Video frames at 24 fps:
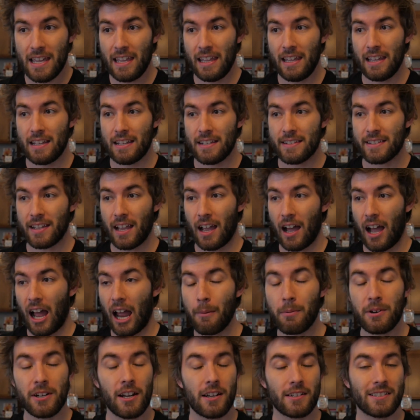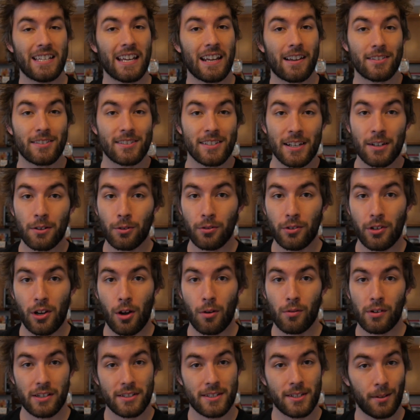is I would not take a single
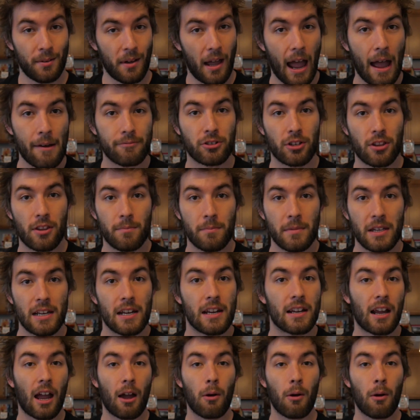note until after the meeting.